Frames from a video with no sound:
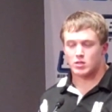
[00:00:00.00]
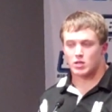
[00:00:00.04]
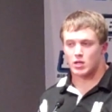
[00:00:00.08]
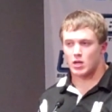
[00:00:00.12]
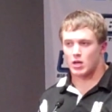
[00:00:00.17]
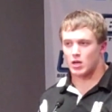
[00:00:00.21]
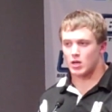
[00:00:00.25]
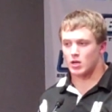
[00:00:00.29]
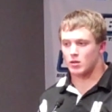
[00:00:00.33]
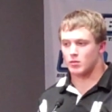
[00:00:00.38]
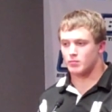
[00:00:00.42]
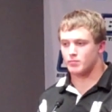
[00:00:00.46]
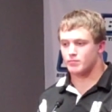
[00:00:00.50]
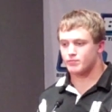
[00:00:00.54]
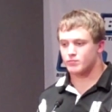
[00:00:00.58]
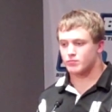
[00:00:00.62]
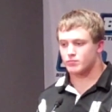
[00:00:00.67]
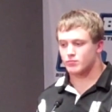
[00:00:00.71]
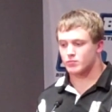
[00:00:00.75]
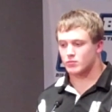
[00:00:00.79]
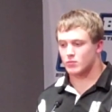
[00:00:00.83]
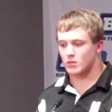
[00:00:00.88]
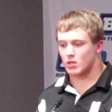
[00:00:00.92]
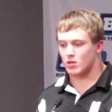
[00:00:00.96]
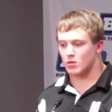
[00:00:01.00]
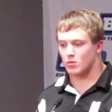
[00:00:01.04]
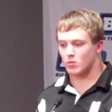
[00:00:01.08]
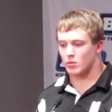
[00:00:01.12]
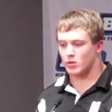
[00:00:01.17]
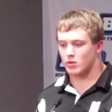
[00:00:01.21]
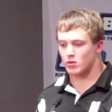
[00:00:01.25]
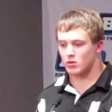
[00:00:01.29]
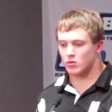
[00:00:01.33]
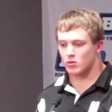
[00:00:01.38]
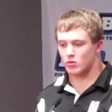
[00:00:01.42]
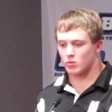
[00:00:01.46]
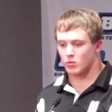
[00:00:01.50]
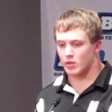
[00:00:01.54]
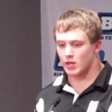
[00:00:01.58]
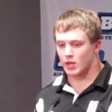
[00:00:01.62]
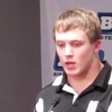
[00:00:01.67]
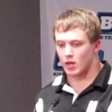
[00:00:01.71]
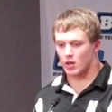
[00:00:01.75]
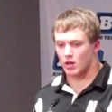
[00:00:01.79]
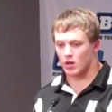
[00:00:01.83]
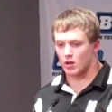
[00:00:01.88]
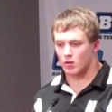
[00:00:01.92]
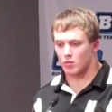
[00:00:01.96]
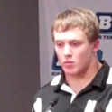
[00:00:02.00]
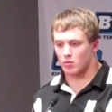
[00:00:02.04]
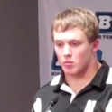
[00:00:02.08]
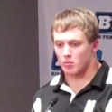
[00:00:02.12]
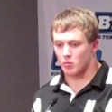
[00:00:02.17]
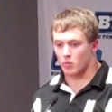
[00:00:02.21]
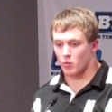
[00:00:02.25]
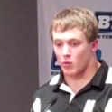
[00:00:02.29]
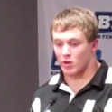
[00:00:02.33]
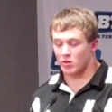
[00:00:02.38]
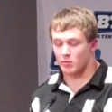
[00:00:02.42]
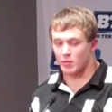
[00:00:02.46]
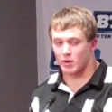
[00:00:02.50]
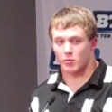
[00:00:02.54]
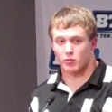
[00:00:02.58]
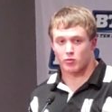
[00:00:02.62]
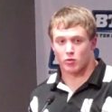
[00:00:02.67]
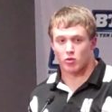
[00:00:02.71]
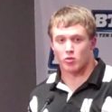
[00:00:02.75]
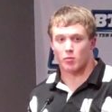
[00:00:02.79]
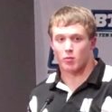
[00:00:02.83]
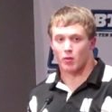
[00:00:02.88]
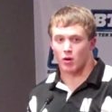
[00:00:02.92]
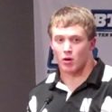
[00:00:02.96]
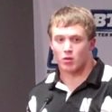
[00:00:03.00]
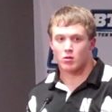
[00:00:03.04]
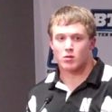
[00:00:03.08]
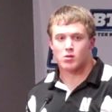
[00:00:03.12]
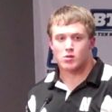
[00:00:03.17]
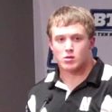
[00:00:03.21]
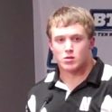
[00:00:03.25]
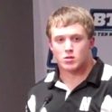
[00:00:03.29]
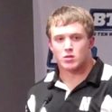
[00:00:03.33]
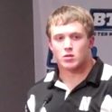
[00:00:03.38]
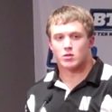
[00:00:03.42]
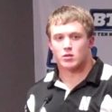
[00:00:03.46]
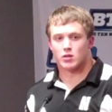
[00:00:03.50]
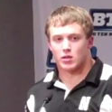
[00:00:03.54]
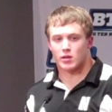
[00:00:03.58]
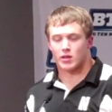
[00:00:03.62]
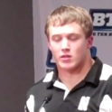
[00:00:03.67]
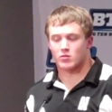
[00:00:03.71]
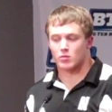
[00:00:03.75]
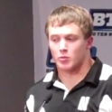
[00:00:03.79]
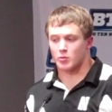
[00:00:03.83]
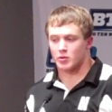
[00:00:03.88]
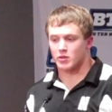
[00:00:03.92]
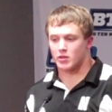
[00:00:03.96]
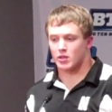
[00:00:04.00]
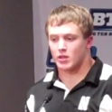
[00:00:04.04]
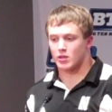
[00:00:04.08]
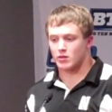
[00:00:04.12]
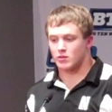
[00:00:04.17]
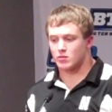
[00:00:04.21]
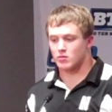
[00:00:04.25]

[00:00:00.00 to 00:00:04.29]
Um, we knew that we uh, we had to control the ball, and that's what we did.